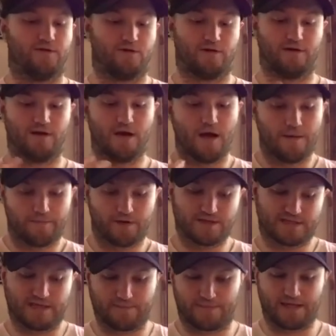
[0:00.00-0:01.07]
or put
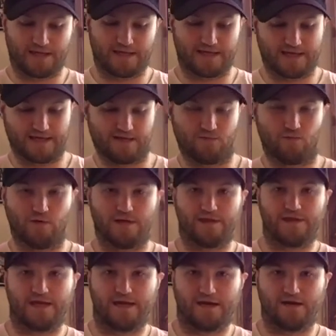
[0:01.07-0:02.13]
something in
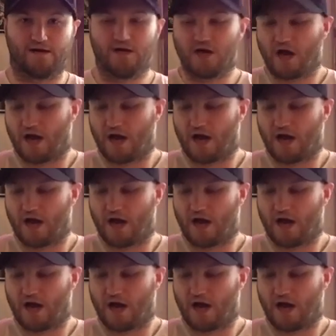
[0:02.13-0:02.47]
with there.